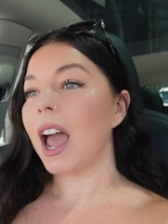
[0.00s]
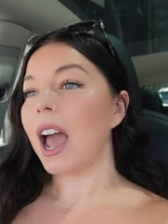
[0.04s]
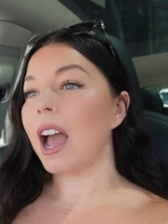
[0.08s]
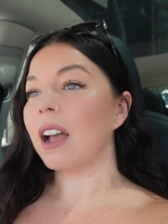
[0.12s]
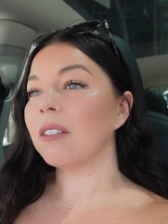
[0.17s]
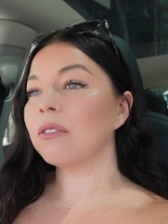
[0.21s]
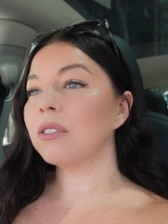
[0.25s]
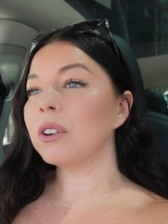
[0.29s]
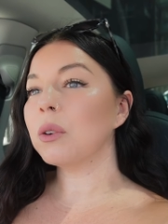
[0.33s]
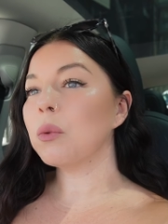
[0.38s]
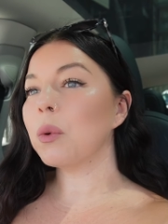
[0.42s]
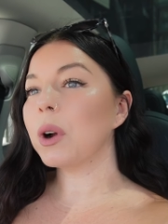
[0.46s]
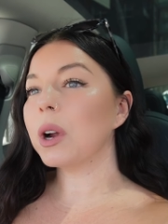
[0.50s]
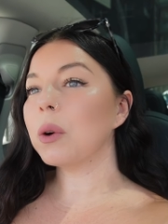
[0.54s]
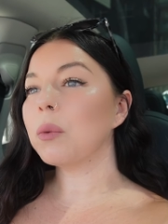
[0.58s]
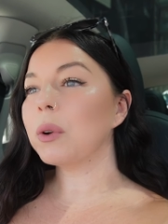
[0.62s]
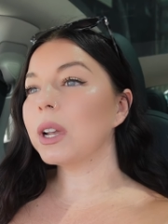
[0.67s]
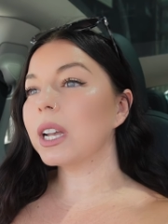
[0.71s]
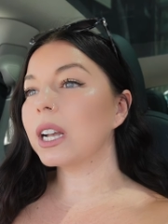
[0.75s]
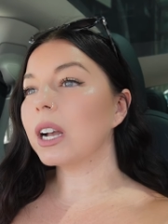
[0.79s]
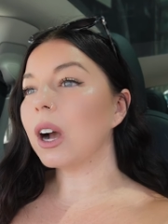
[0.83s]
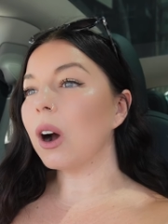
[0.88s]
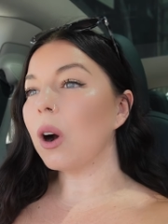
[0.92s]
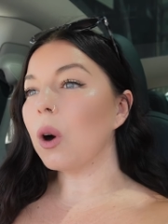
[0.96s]
everywhere
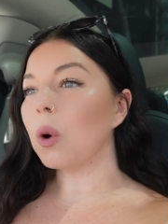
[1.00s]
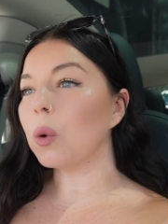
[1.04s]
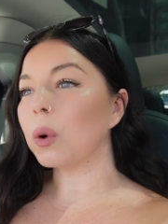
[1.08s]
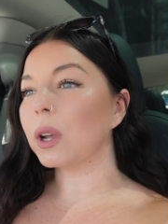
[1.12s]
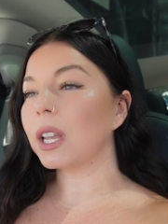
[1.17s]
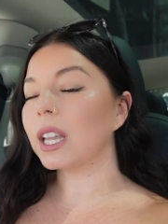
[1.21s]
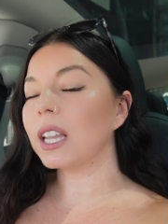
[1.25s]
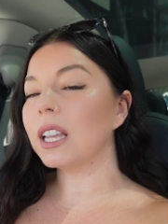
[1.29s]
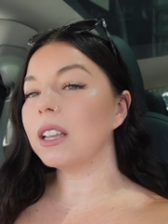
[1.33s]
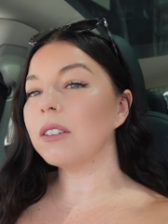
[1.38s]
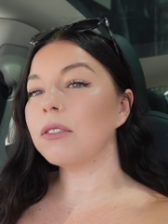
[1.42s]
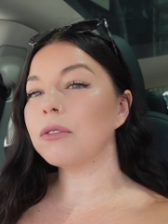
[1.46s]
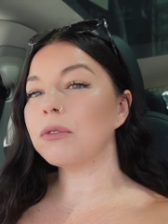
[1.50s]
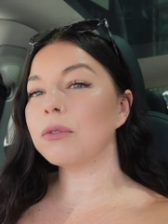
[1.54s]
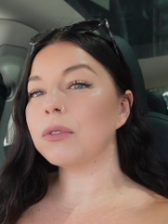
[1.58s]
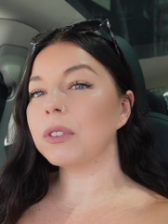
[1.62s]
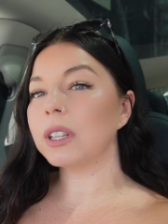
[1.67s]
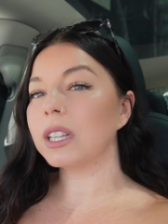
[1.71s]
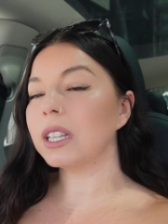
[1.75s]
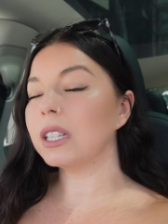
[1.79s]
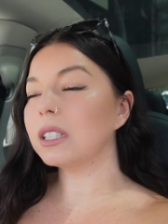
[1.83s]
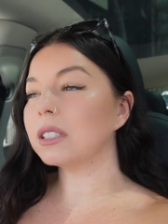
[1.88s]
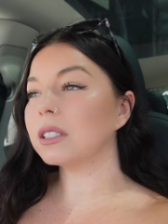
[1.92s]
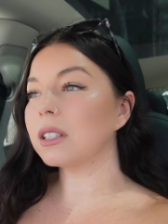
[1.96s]
we go, he
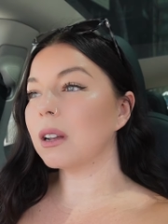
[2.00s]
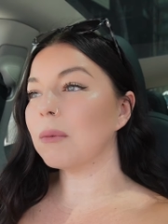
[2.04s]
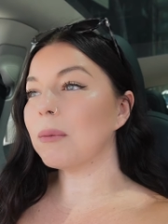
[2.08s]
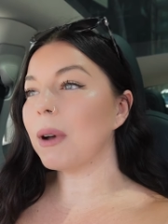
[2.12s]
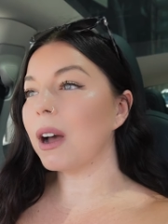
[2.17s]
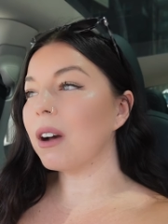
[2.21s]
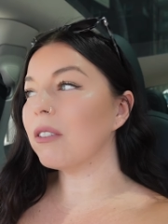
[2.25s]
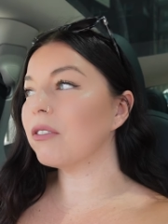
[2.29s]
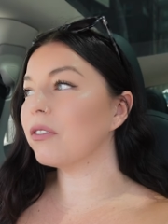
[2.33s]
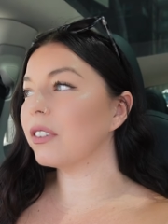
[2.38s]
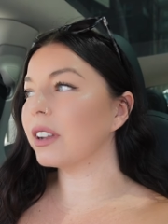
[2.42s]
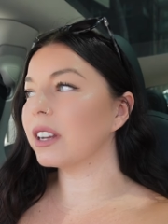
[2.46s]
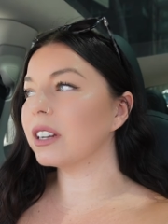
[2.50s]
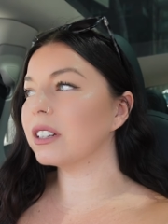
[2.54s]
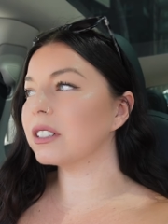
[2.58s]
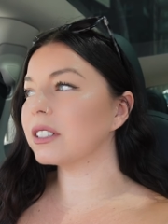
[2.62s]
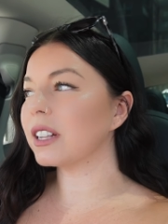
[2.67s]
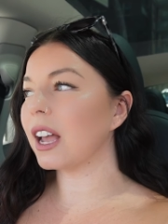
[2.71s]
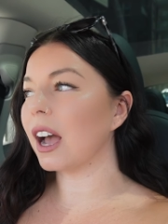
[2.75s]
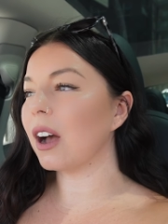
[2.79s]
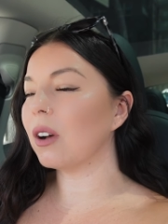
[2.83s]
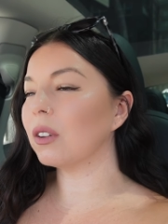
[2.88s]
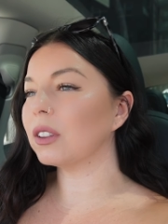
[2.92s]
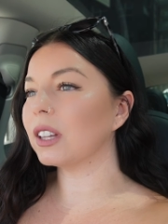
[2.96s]
he somehow figures
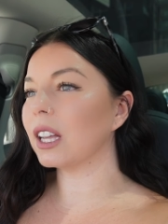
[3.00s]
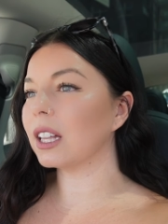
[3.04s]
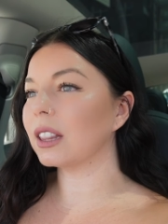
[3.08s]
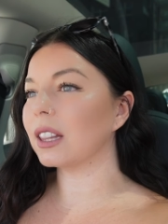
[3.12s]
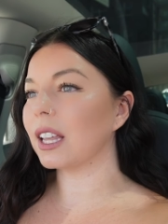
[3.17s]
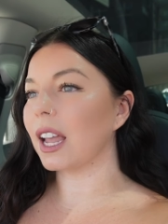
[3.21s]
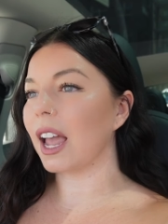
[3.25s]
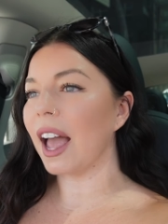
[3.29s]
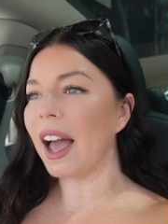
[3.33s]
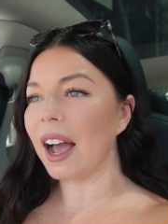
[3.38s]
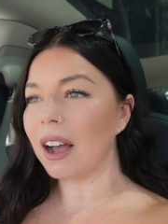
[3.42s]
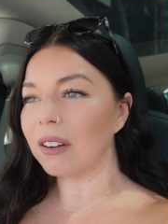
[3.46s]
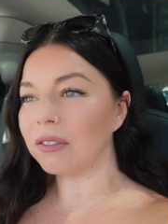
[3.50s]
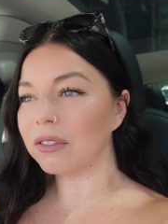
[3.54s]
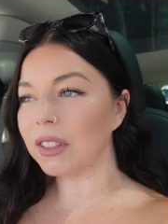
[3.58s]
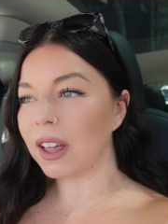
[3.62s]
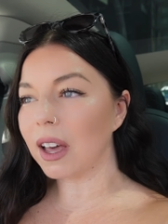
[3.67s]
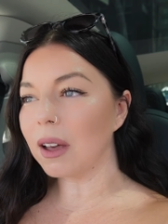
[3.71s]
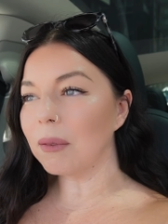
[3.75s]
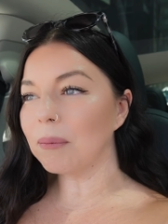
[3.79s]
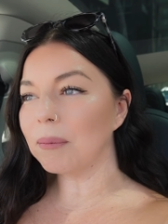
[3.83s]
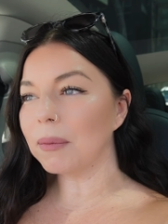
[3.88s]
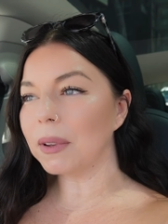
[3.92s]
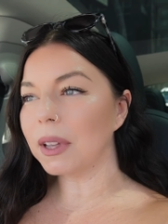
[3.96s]
out that they have
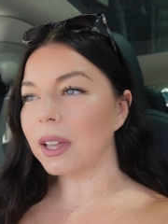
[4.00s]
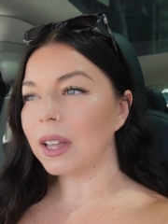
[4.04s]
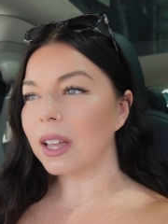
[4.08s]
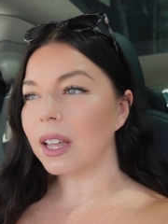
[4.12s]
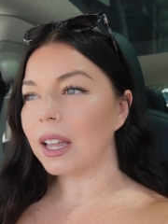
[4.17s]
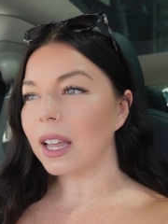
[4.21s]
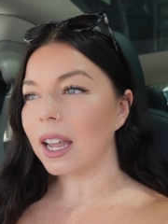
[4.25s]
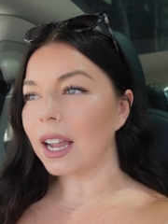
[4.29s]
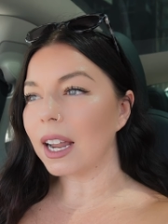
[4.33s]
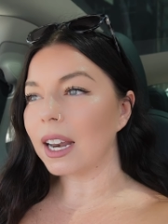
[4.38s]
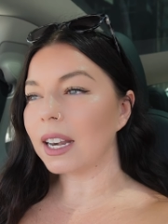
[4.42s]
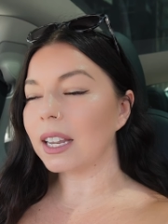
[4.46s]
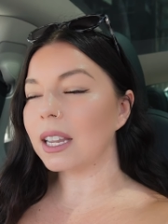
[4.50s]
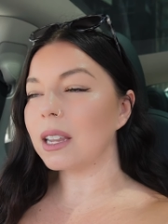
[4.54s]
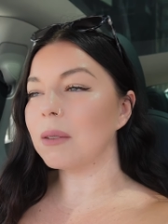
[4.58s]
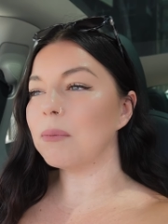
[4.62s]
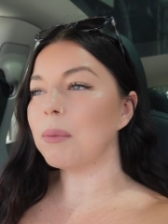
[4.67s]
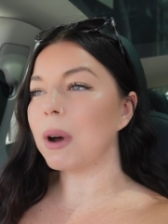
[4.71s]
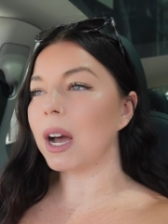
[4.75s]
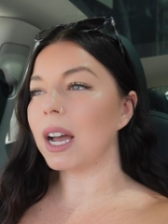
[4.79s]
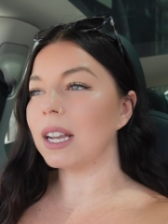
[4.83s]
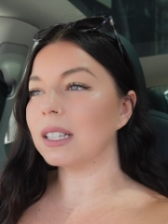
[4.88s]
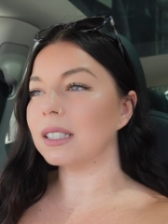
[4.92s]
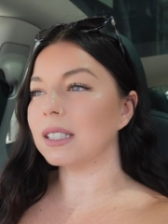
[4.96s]
them and he
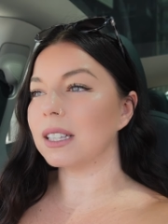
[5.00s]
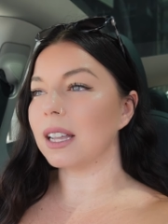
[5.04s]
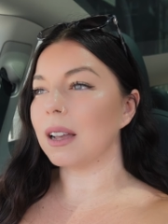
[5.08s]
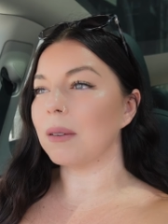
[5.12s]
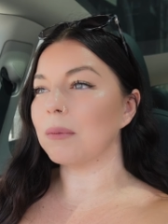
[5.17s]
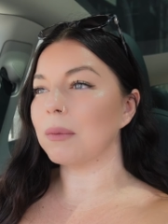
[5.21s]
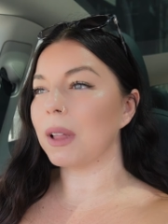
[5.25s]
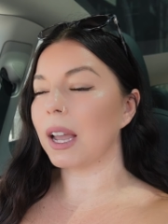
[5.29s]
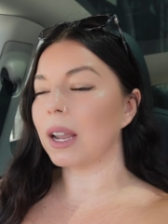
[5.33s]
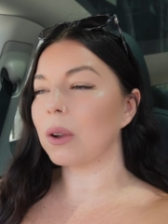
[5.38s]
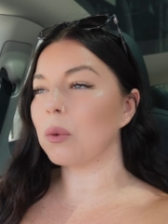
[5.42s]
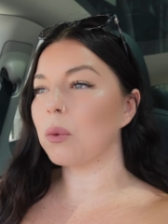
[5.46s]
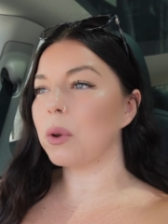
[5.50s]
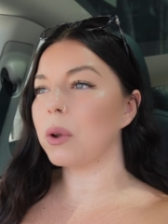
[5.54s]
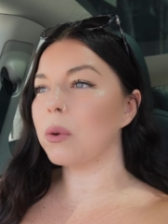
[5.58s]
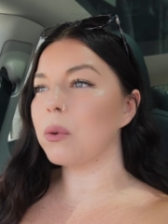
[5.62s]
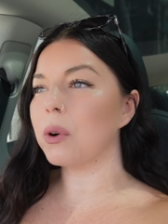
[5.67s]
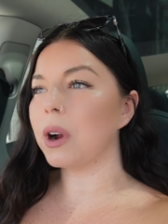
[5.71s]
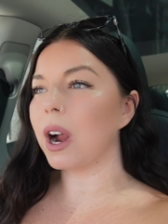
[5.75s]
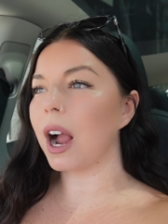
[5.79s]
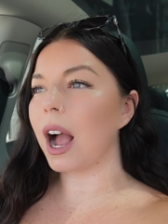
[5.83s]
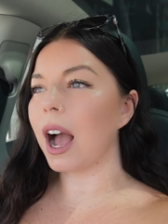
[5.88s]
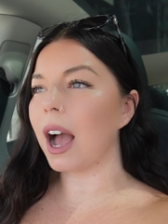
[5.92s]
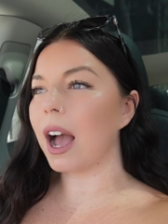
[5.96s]
buys them. Like we
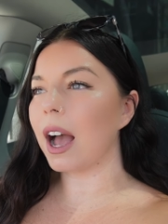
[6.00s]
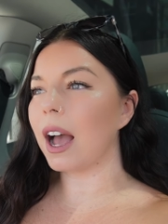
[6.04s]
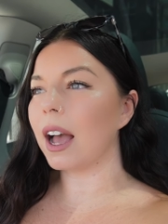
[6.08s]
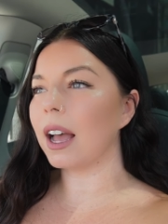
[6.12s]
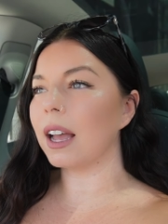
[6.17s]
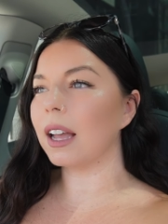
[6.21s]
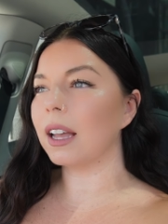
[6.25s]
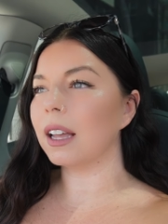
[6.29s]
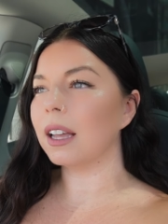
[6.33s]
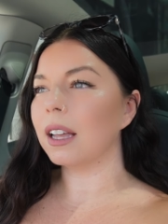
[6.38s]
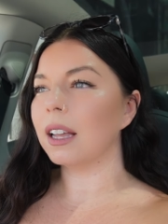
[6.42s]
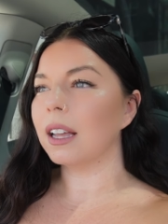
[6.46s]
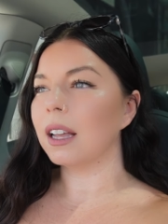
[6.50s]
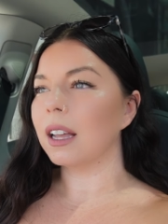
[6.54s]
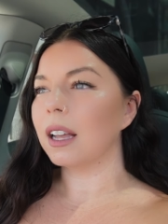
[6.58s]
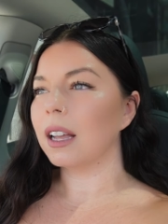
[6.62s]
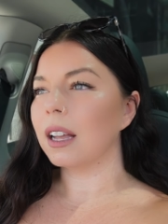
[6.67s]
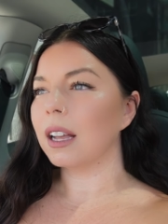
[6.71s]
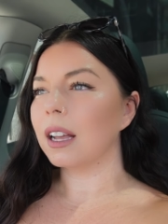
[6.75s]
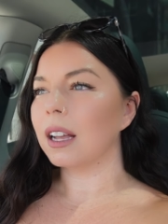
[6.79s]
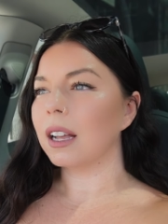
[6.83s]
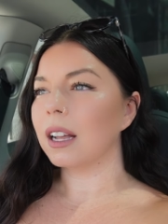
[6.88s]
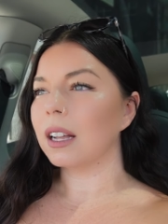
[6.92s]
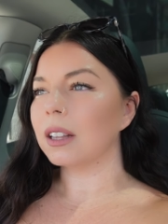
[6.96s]
were at
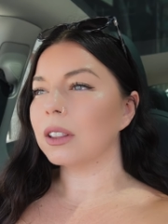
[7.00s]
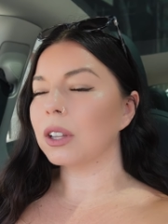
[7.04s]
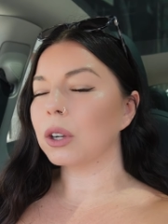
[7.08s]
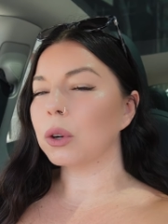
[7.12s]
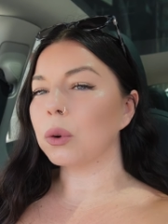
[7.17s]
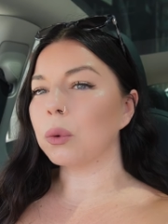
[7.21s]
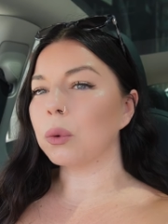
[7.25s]
the